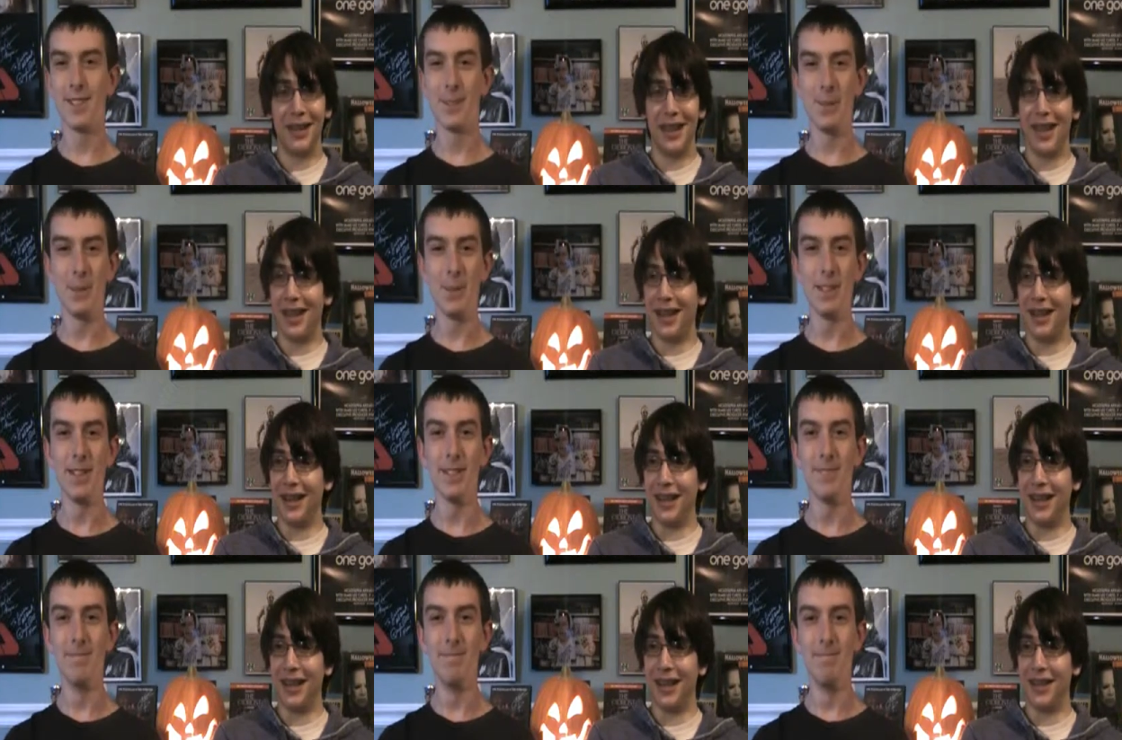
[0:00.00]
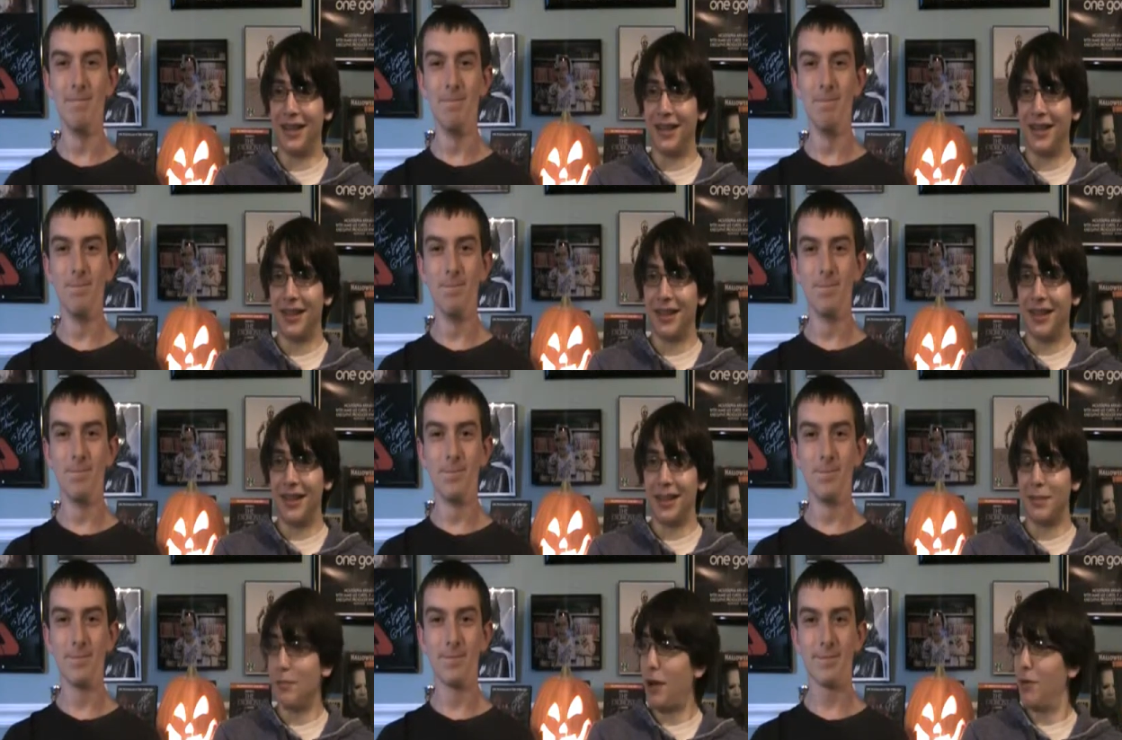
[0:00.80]
Speaker 1: And uh,
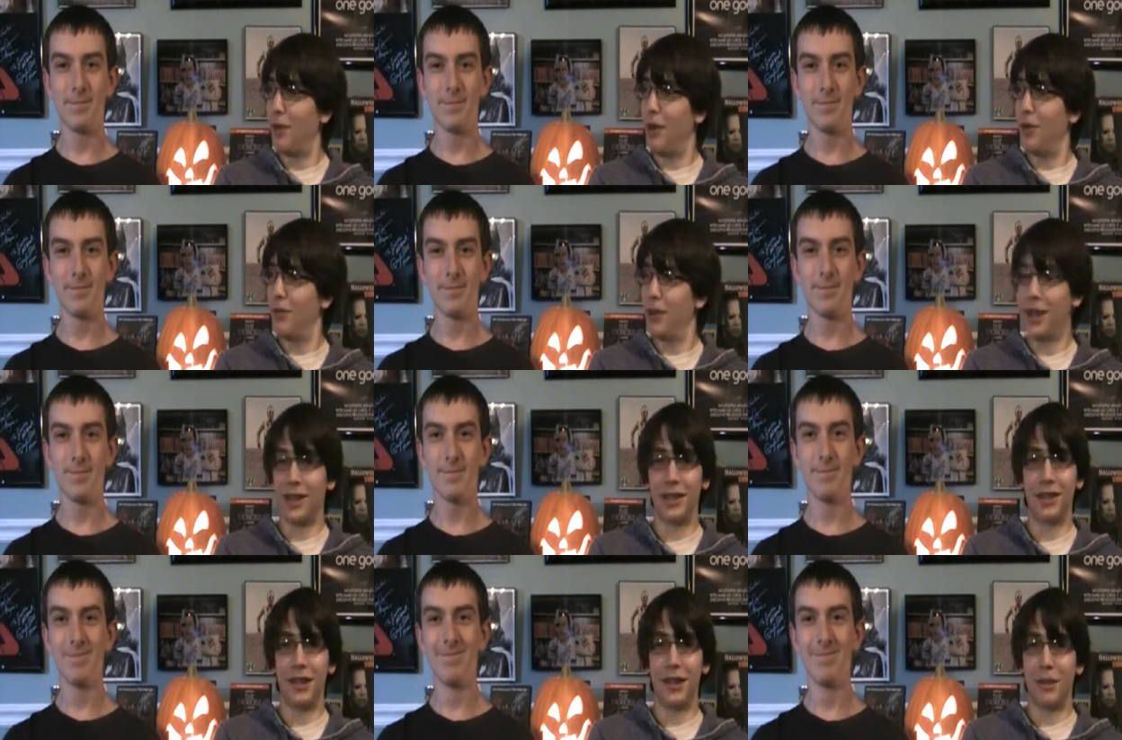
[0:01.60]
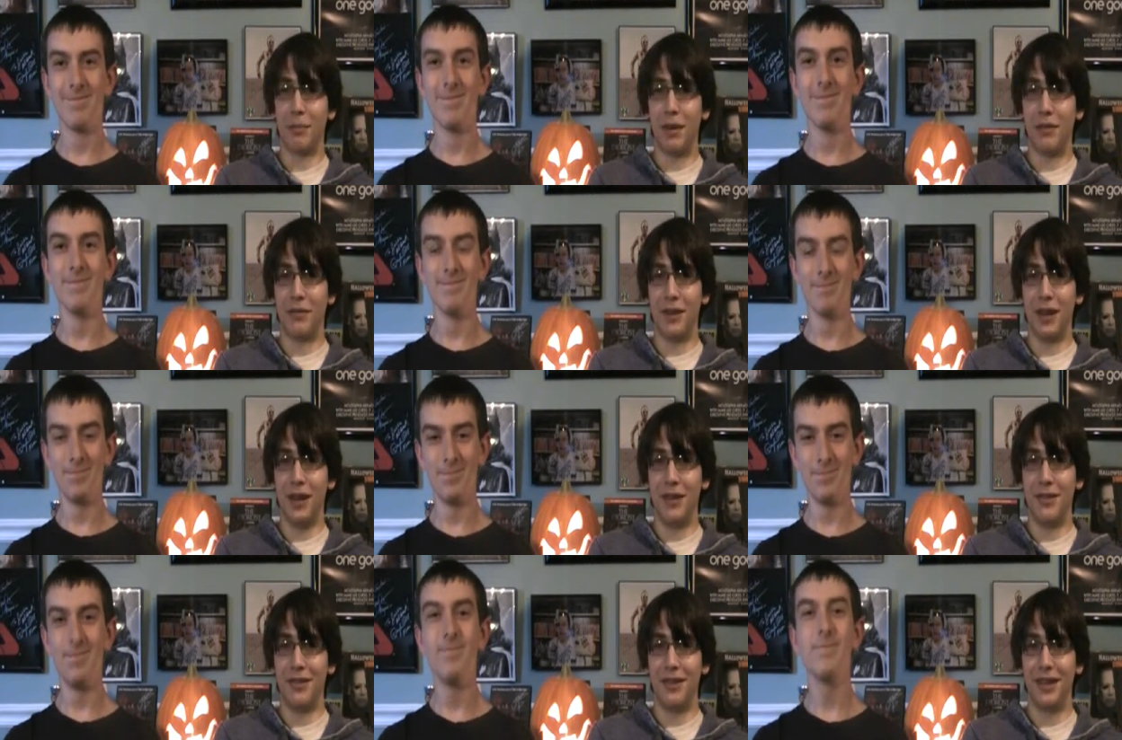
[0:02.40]
that's about all we got to talk about for mm-hmm.
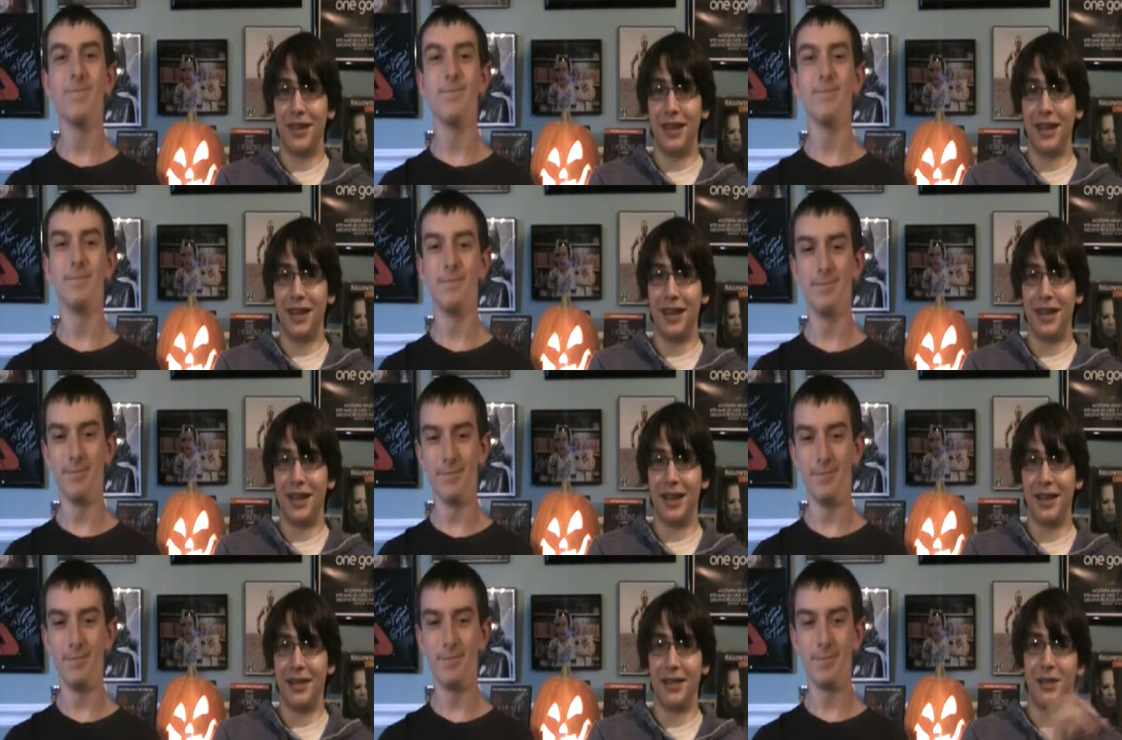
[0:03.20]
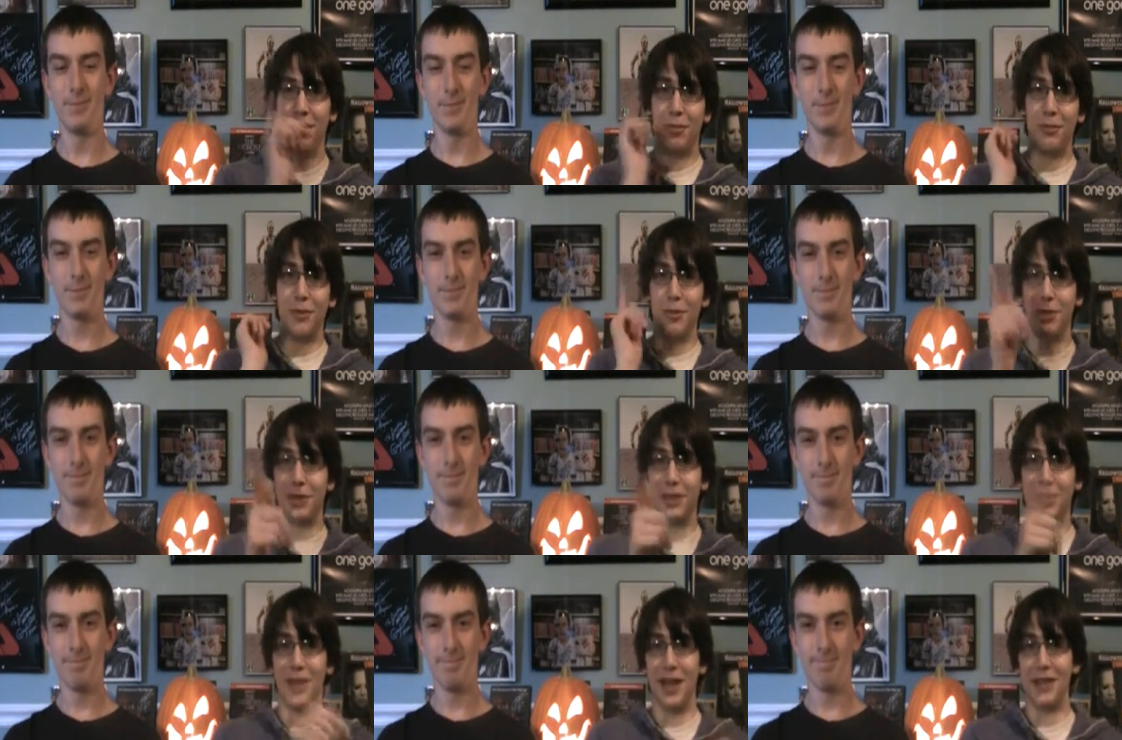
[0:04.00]
now. Mm-hmm. And uh, we will
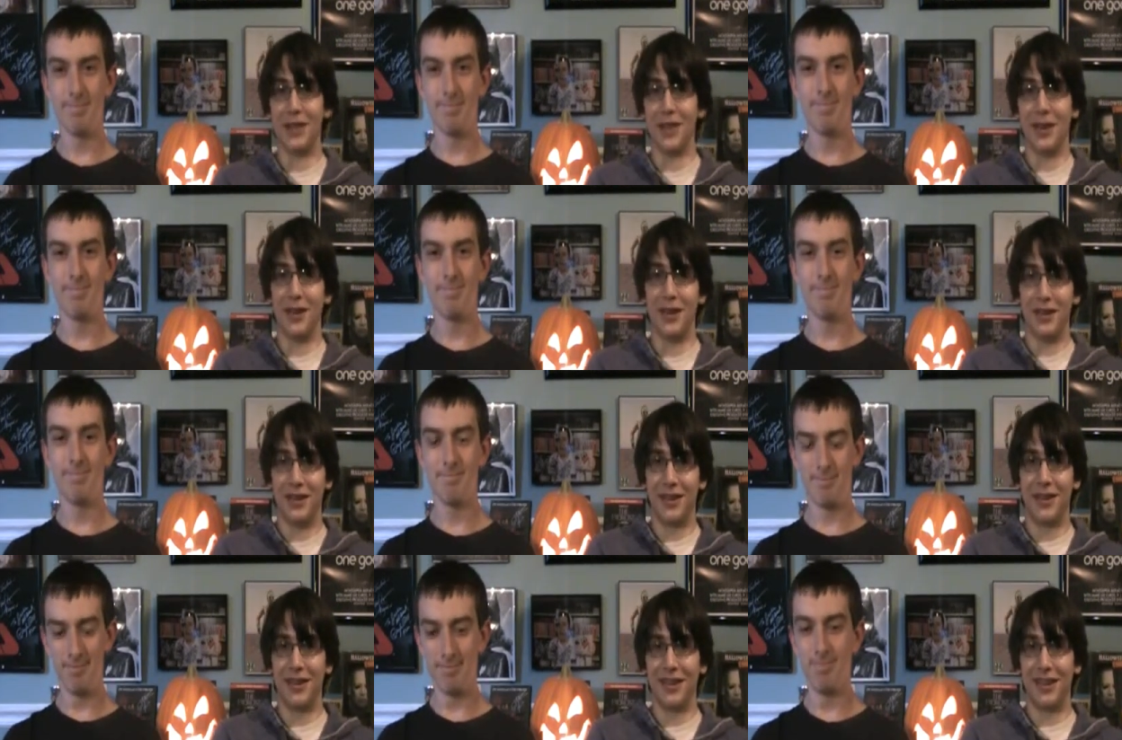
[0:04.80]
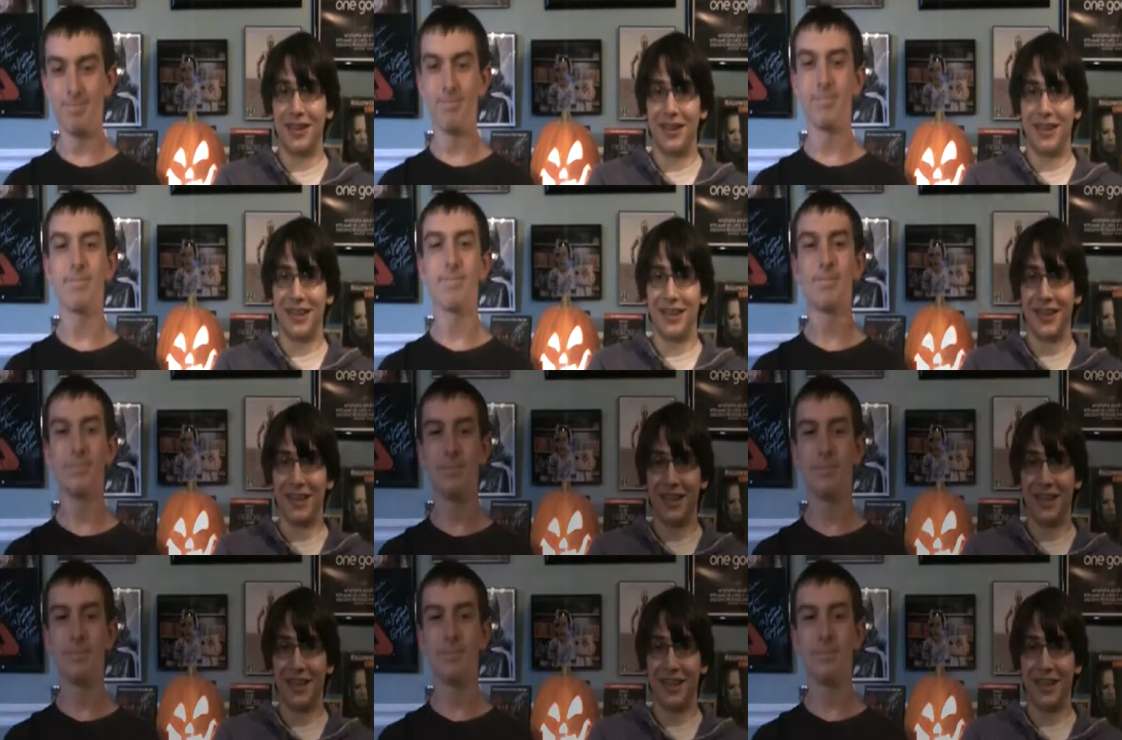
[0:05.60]
see you guys later. Mm-hmm.